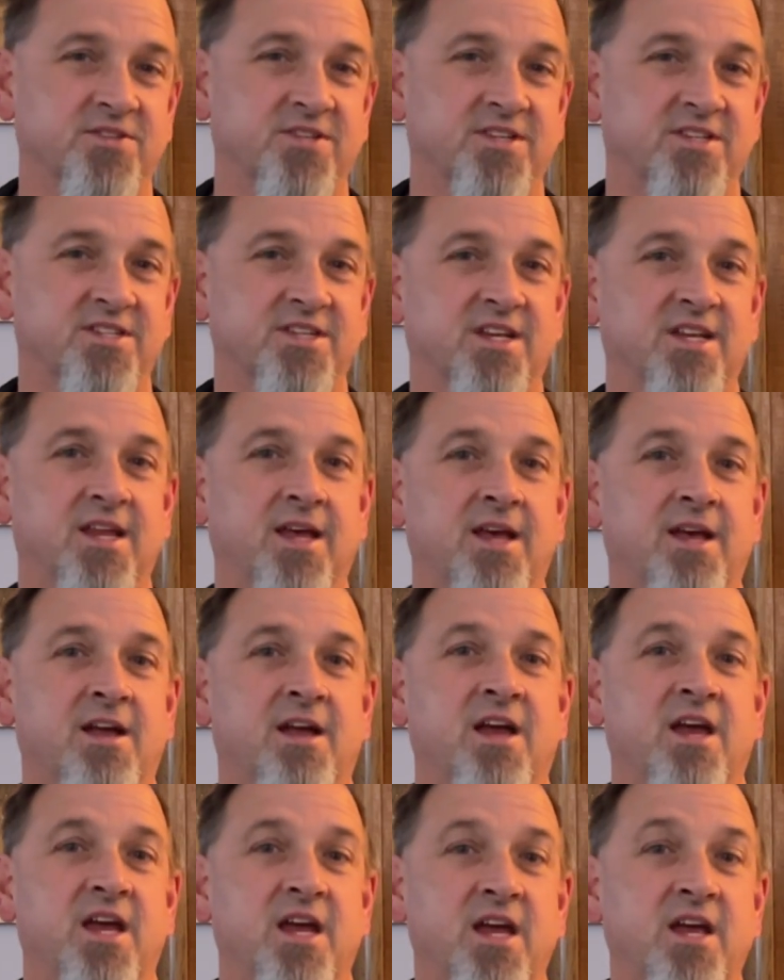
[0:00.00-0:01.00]
He said,
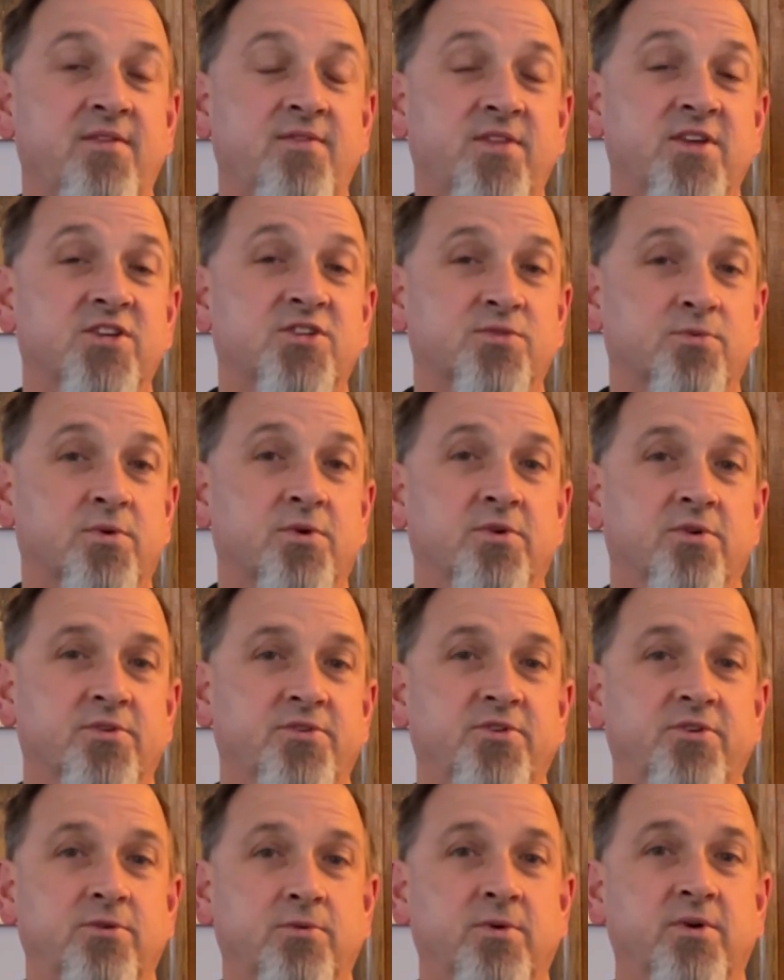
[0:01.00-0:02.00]
in this world,
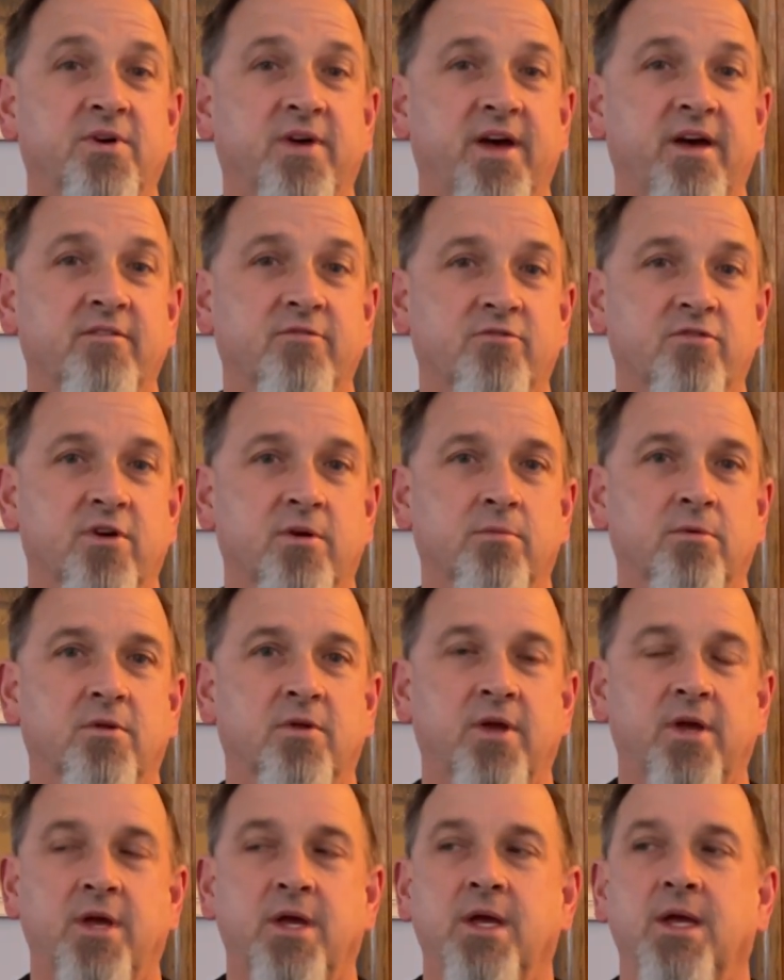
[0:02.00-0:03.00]
you will have trouble.
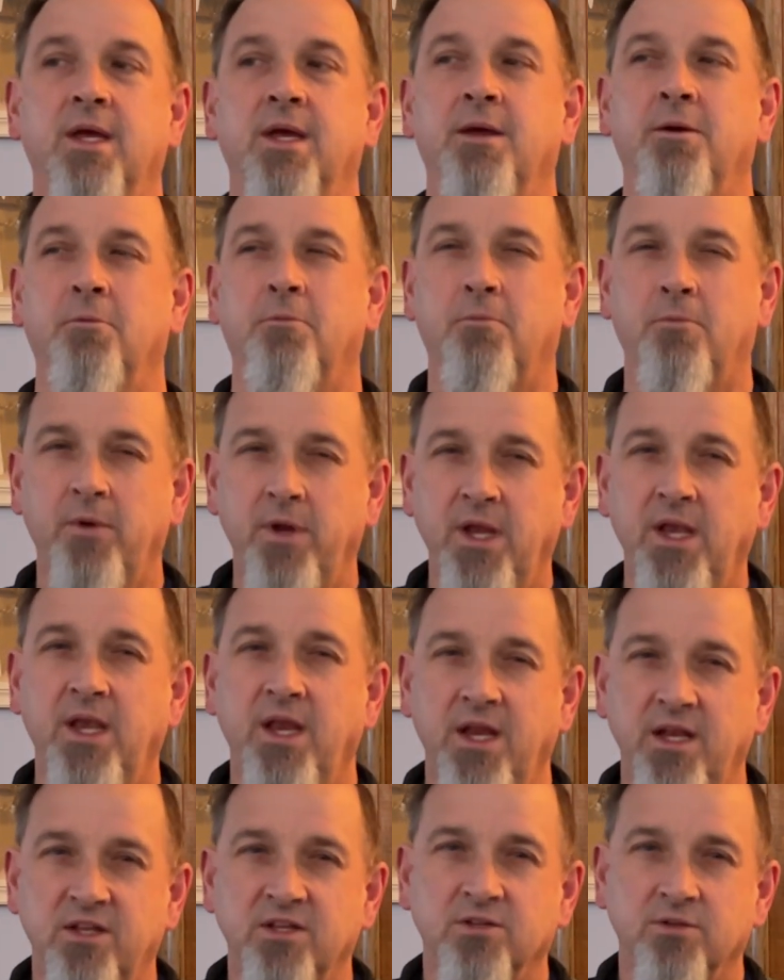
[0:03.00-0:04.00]
We
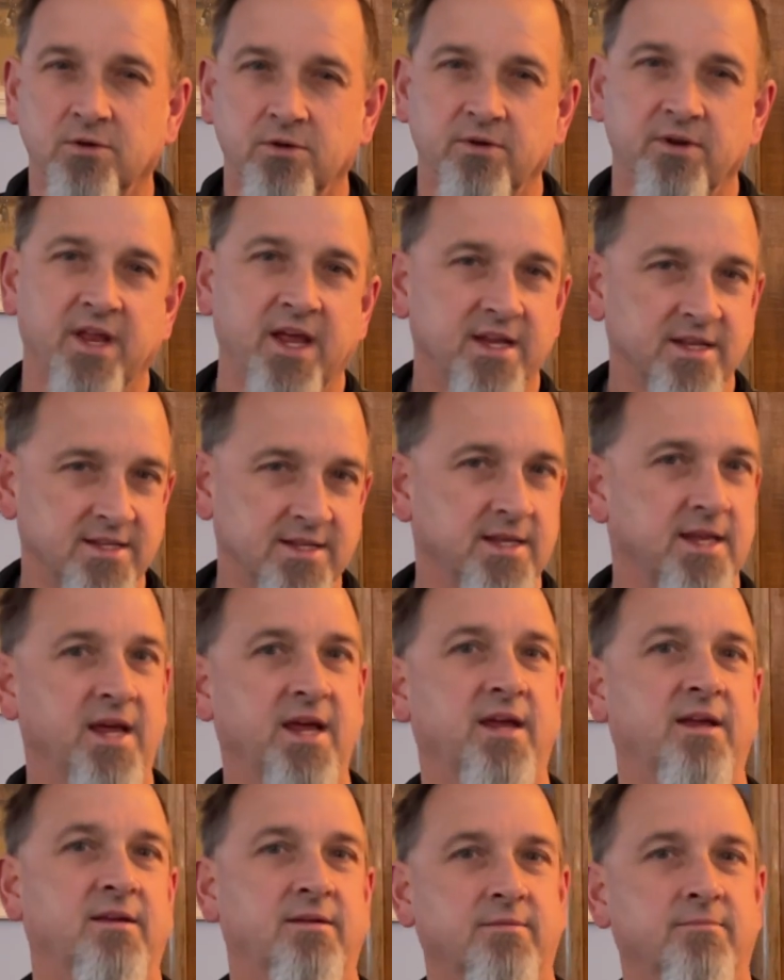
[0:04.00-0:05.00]
need to learn that
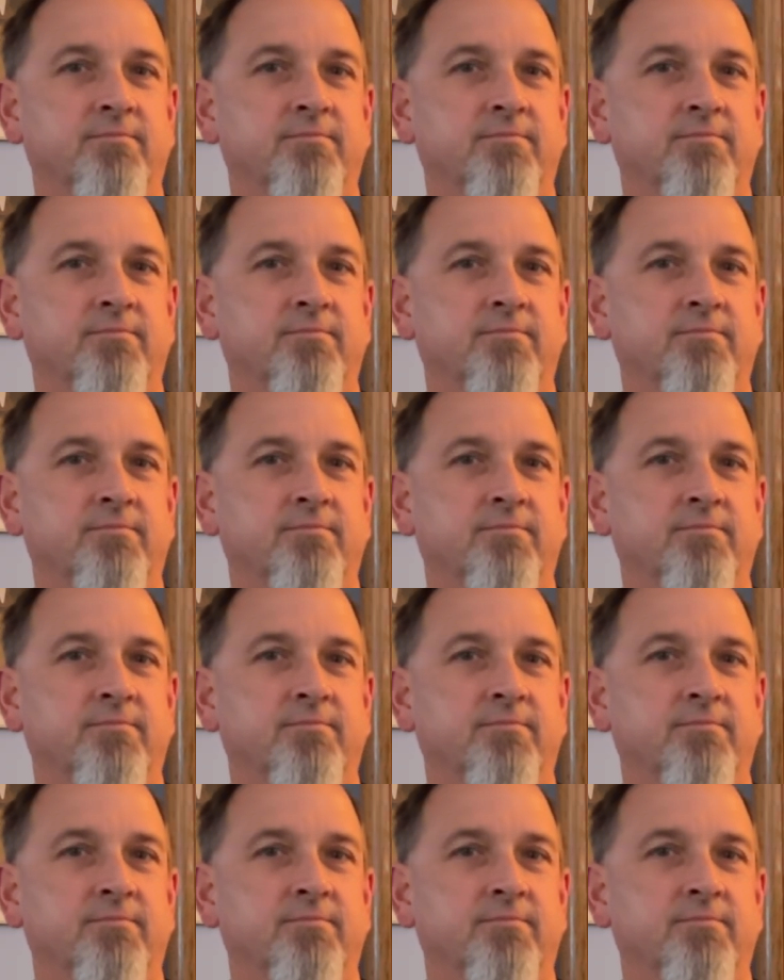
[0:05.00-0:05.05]
today.